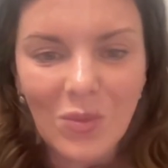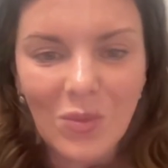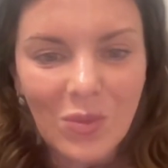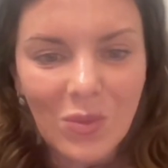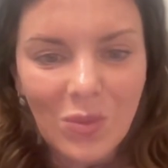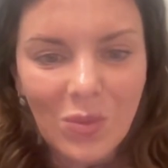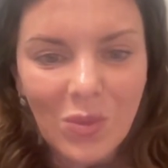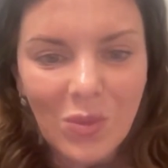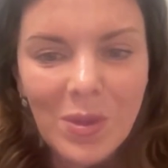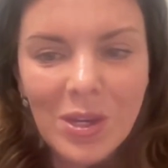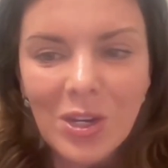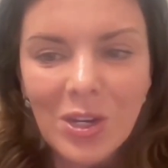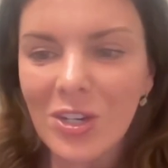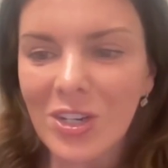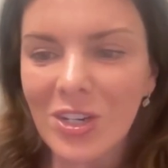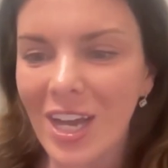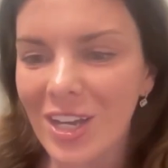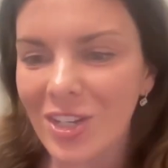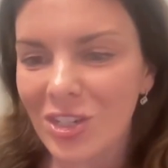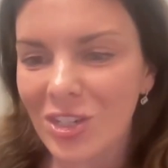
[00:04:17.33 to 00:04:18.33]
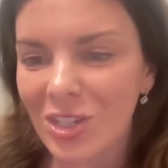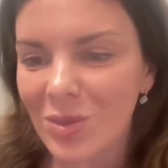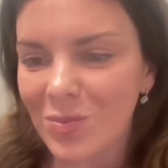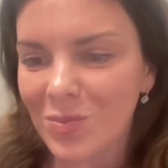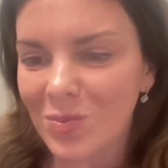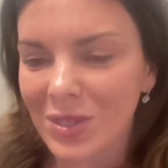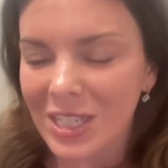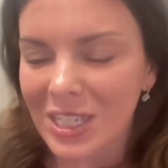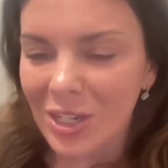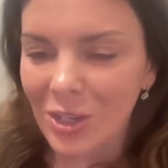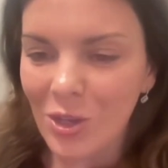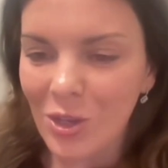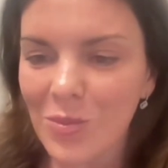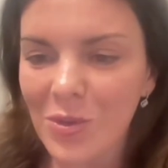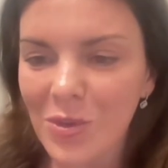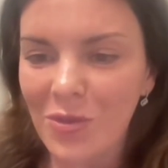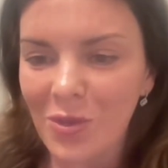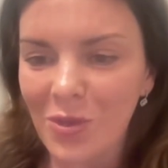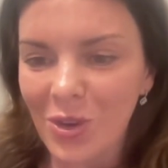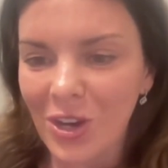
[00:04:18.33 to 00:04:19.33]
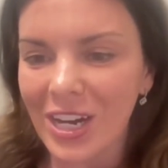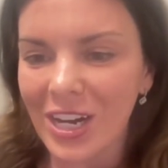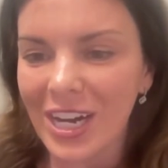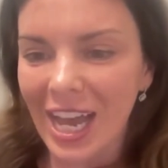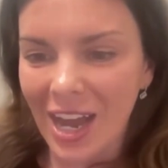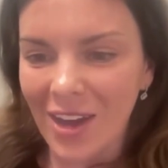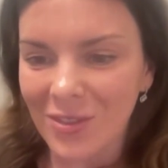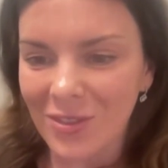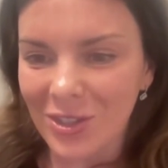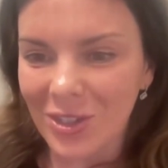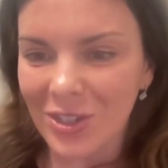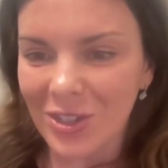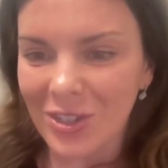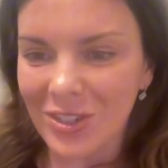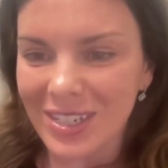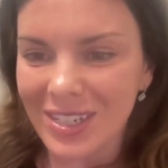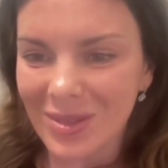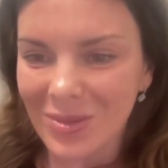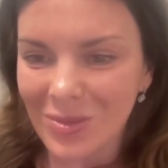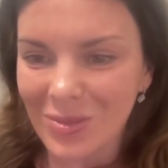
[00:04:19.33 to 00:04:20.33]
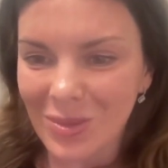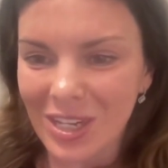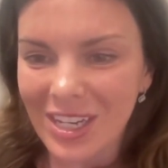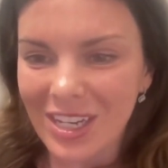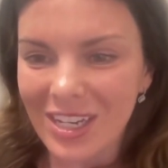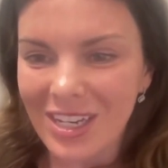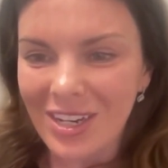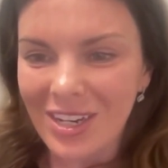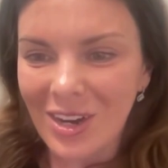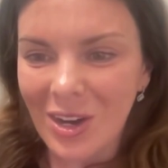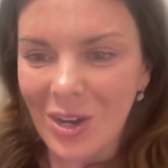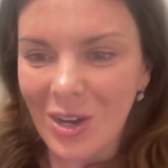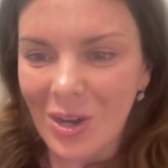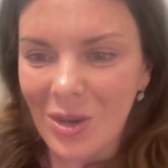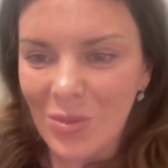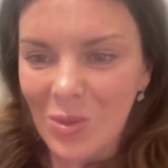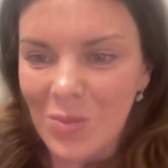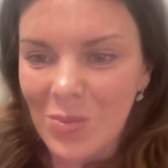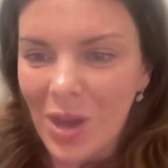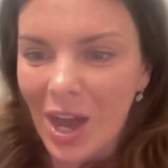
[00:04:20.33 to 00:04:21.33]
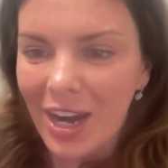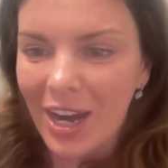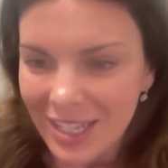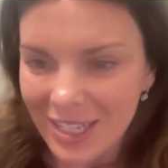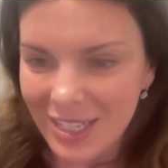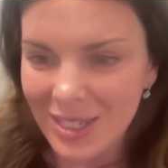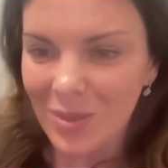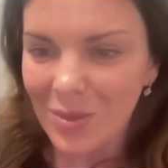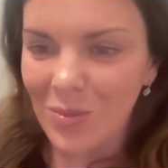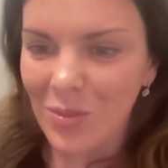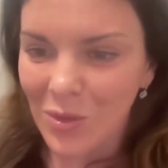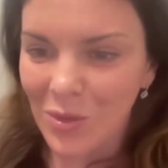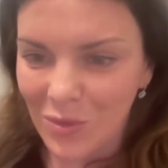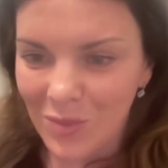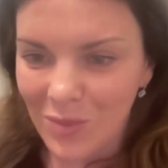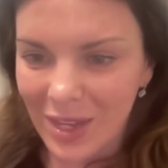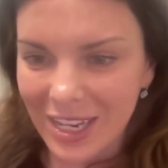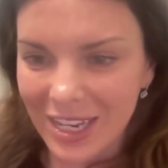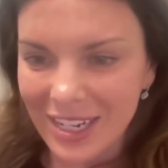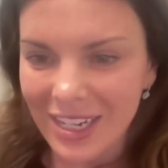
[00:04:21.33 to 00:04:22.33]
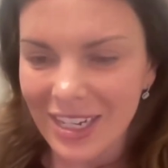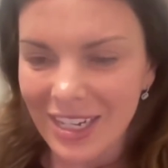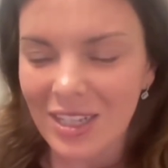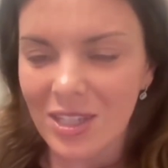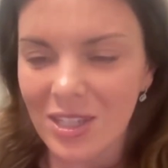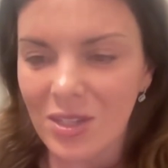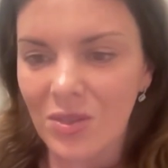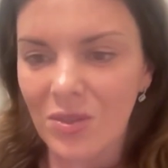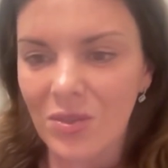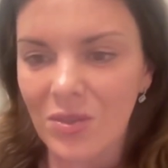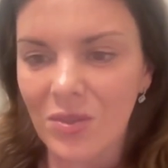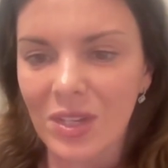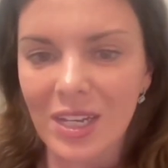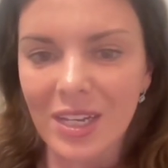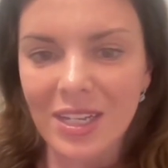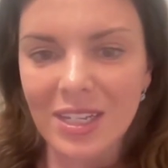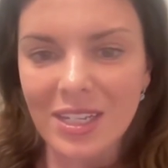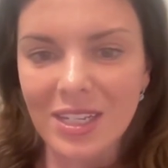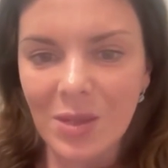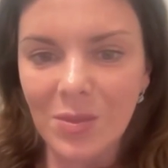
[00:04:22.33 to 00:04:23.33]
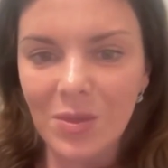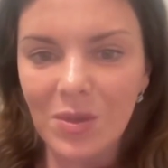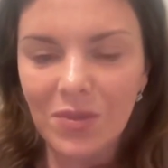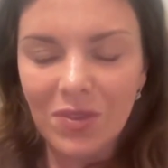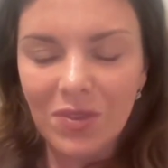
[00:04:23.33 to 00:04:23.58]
women are not just still before and afters. We're bodies in movement. And so some of